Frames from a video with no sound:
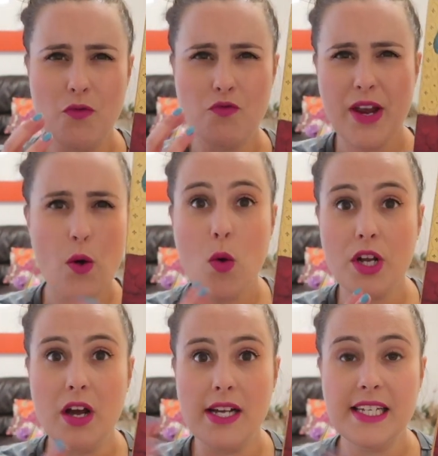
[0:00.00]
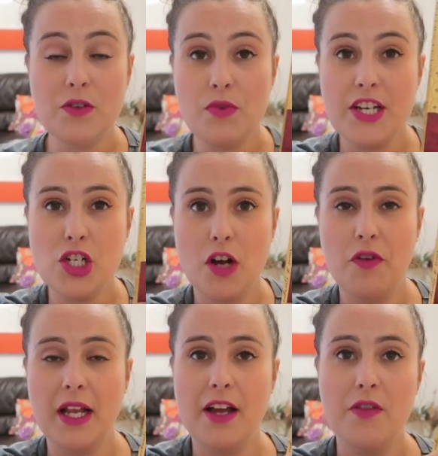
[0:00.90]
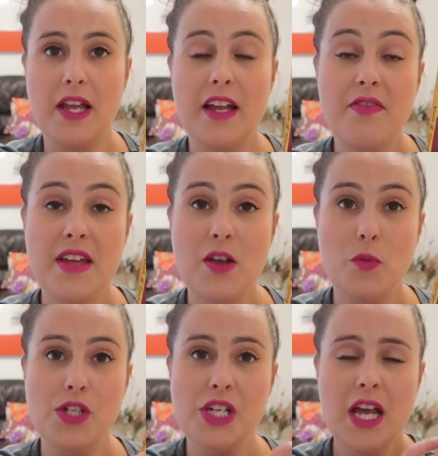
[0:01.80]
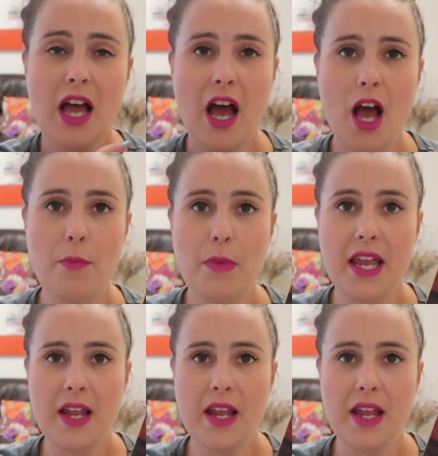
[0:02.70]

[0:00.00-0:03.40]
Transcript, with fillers: reorganizing and reshuffling I think and then it would um,